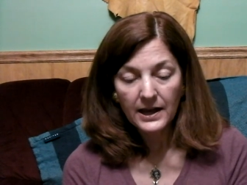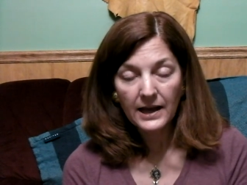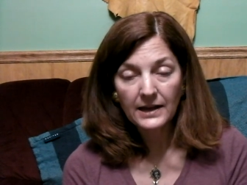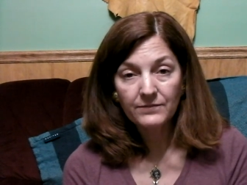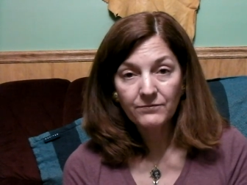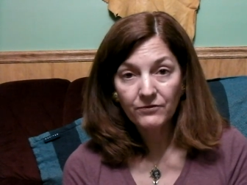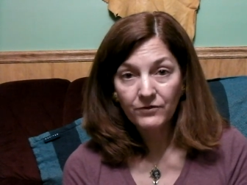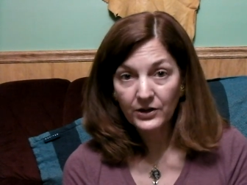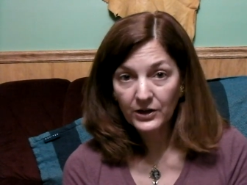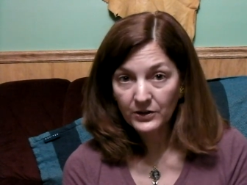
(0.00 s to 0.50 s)

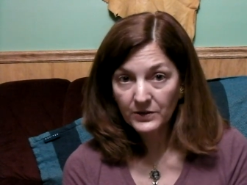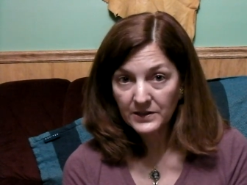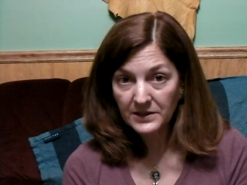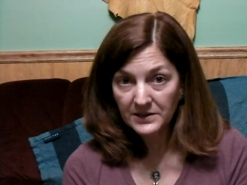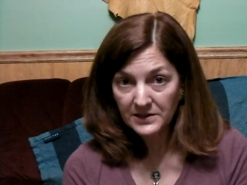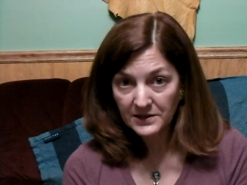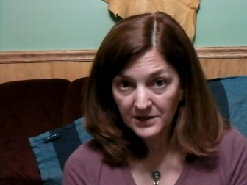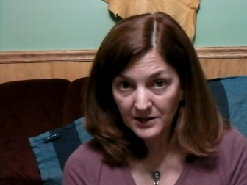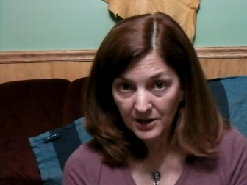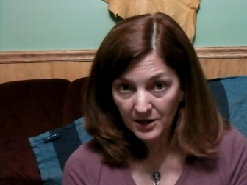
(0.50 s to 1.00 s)
At
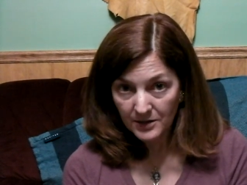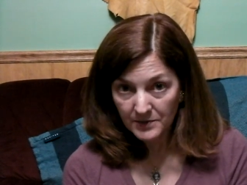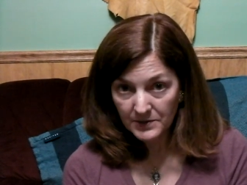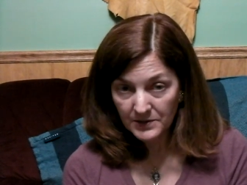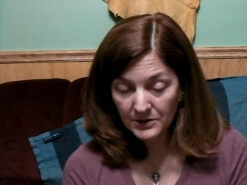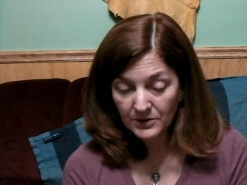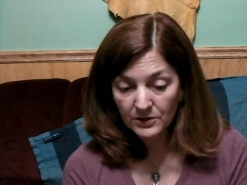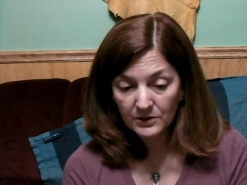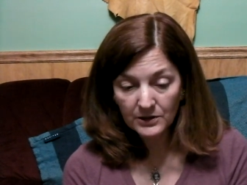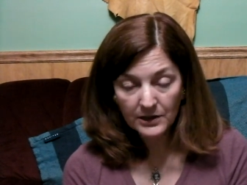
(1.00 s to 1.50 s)
various
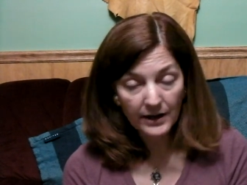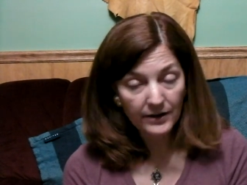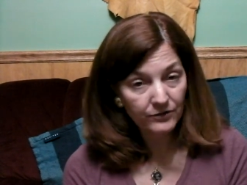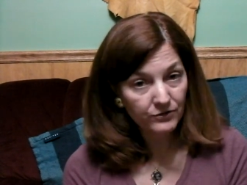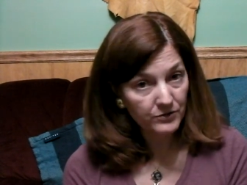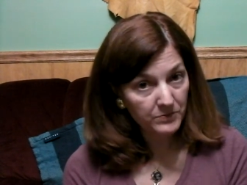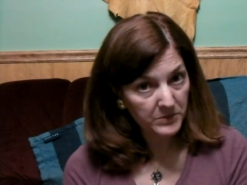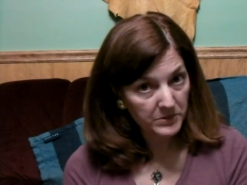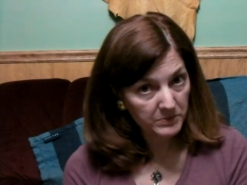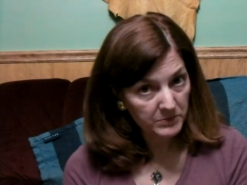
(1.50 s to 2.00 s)
times in her
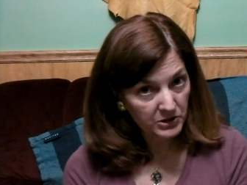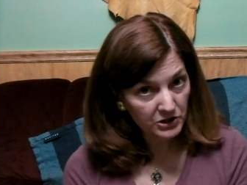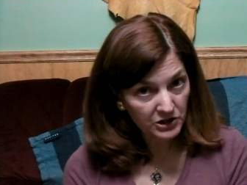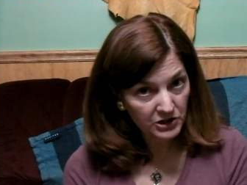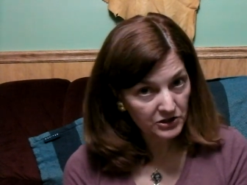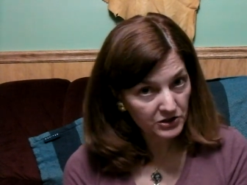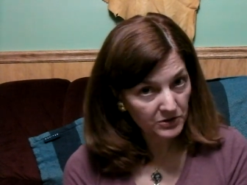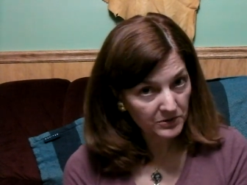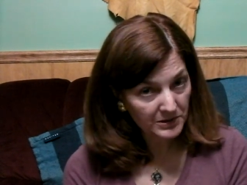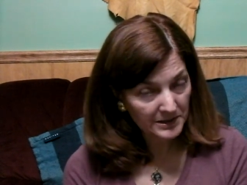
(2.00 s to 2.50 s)
life, remember
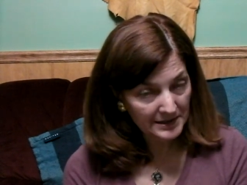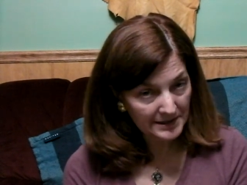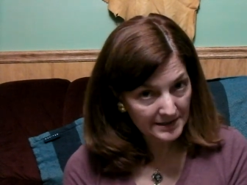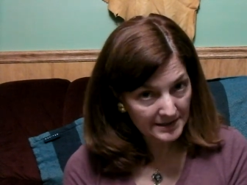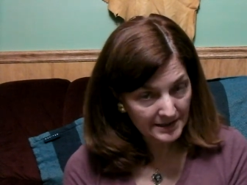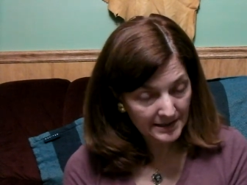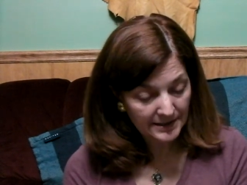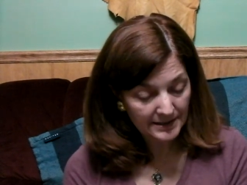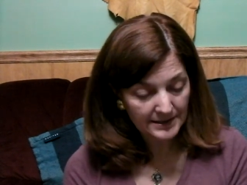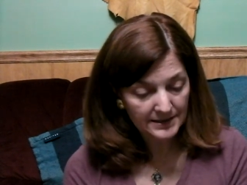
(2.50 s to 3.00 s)
she's only
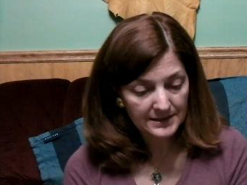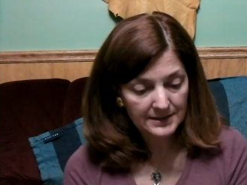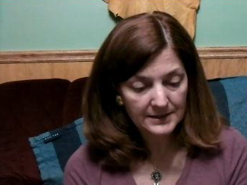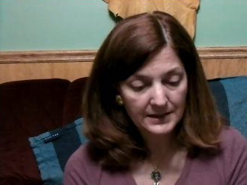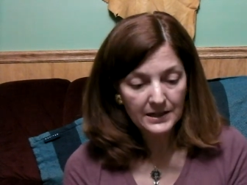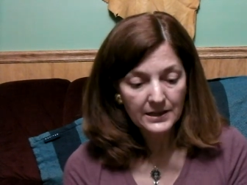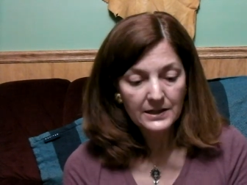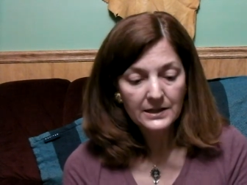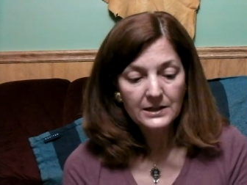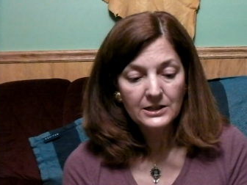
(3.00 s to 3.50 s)

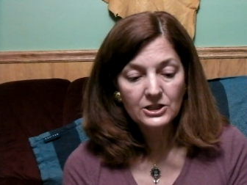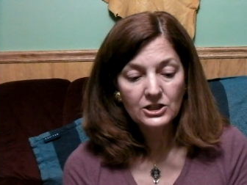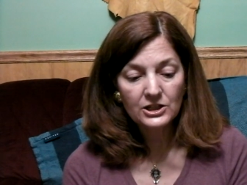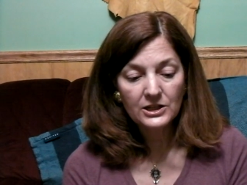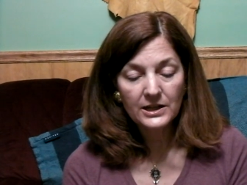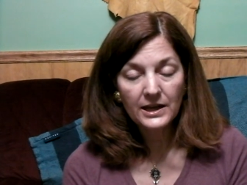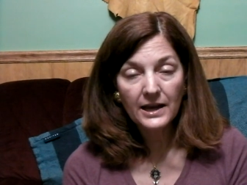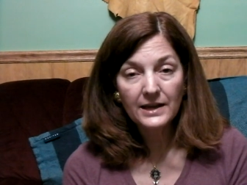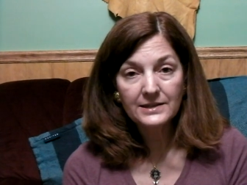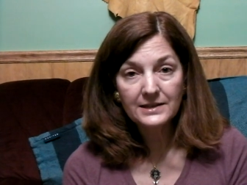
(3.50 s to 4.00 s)
6,
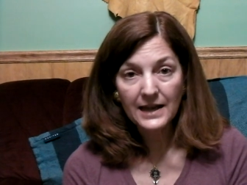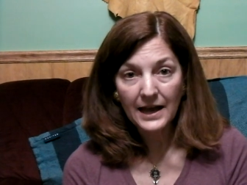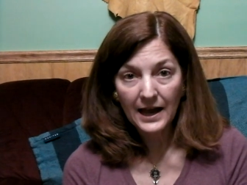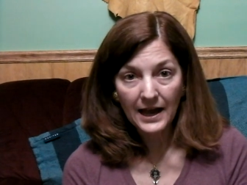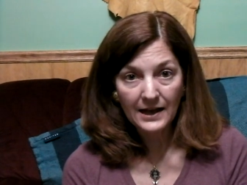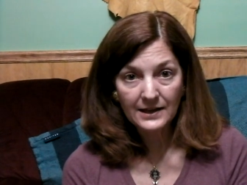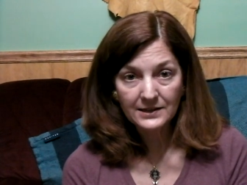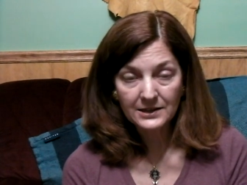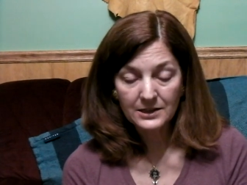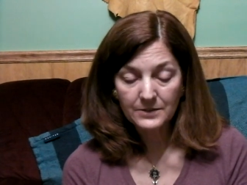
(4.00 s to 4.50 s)
she has
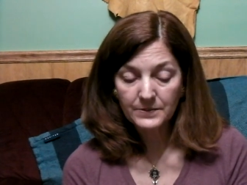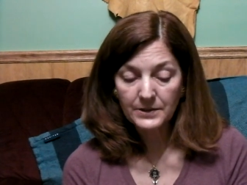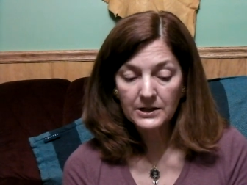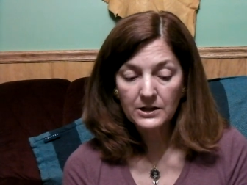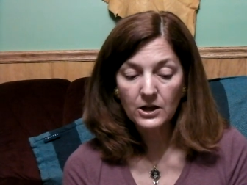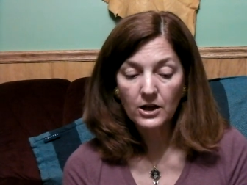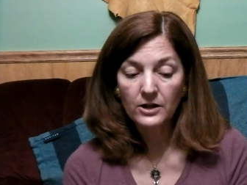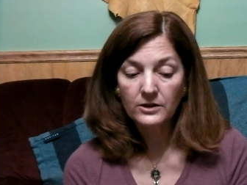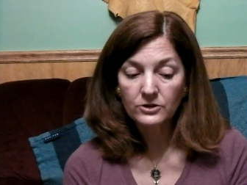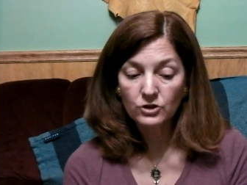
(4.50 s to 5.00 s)
asked to be
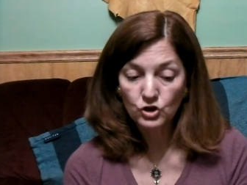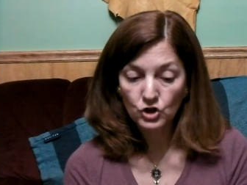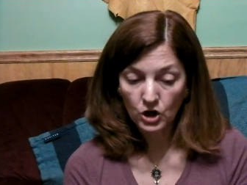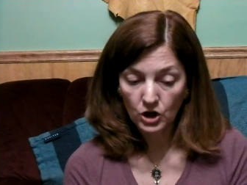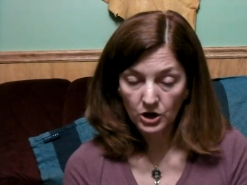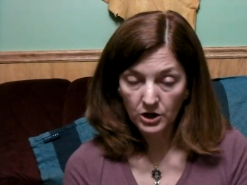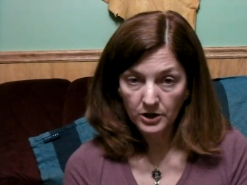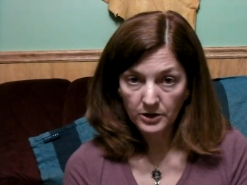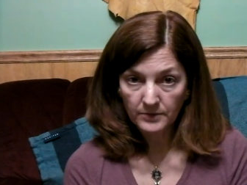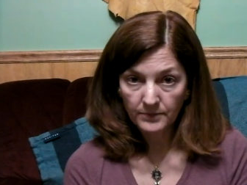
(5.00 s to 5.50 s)
called
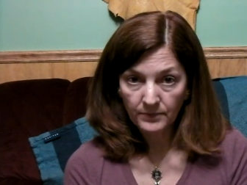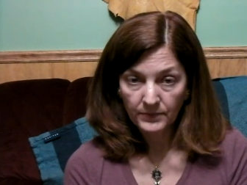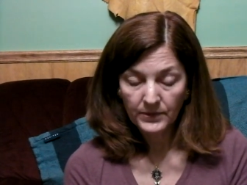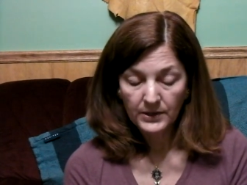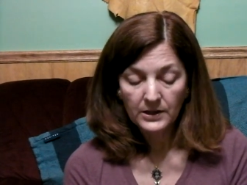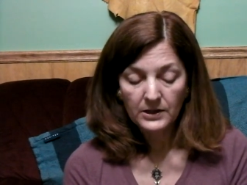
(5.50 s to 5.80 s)
John,